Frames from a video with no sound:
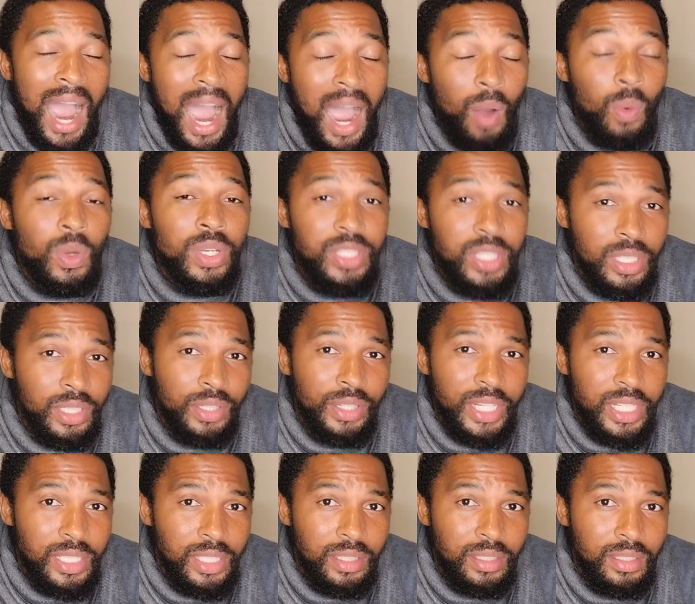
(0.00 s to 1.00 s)
Our
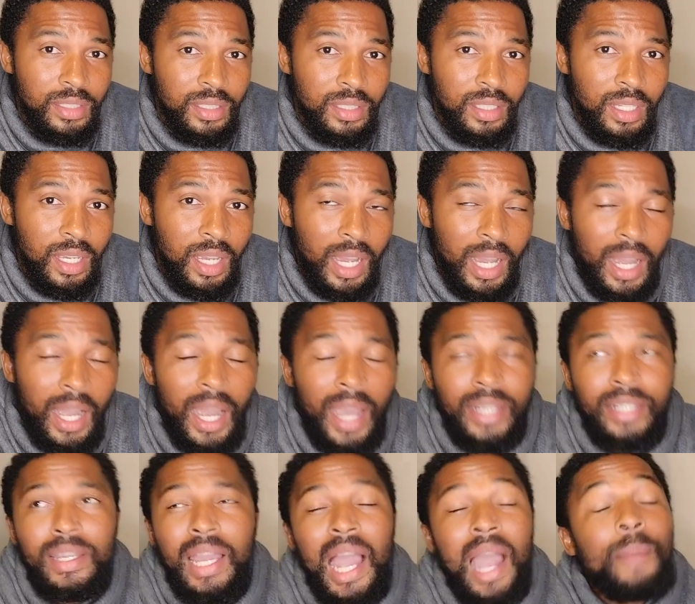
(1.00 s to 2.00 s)
generation.
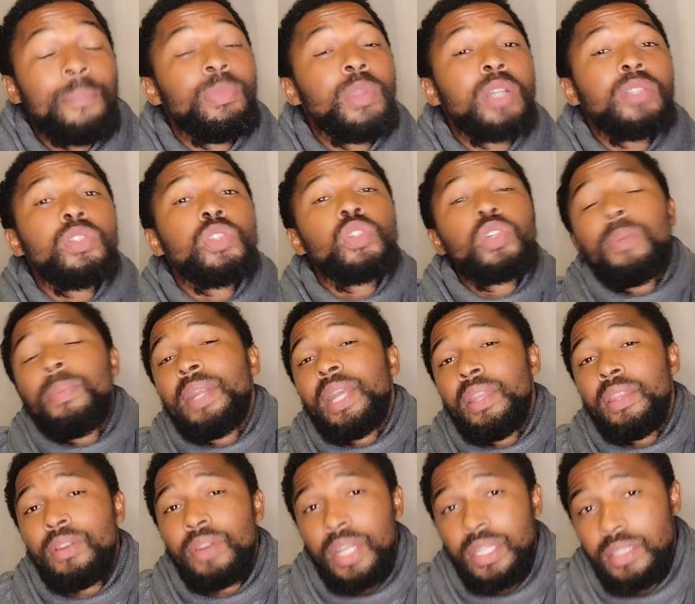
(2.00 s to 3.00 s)
I'm not too sure about
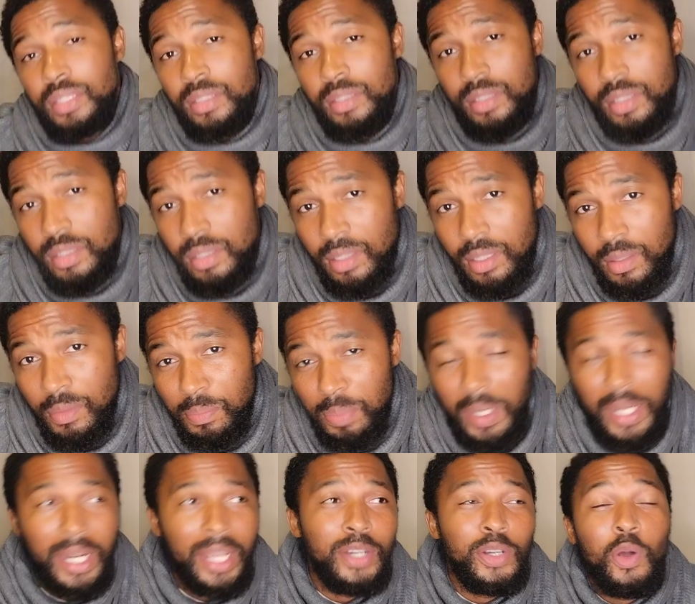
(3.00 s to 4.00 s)
other races,
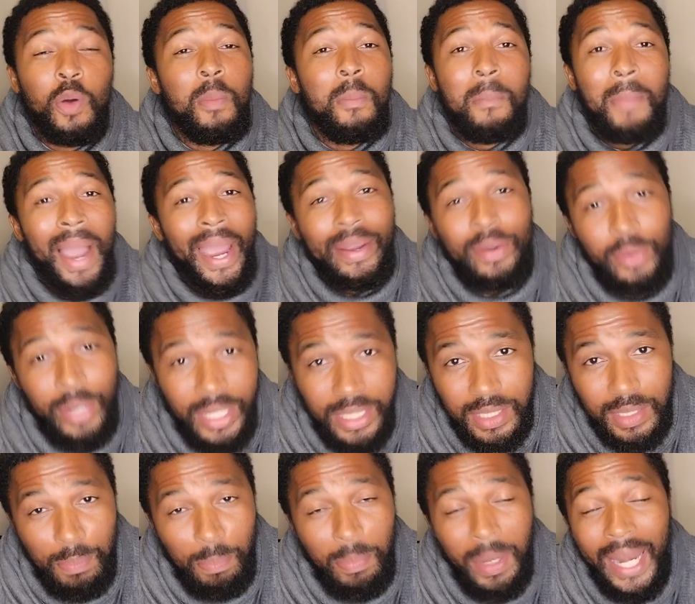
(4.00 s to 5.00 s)
but I know my
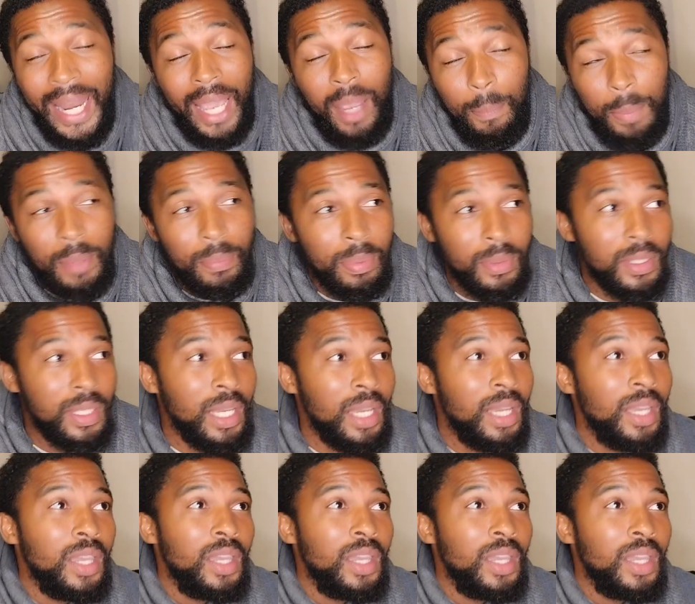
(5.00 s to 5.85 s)
race, black people,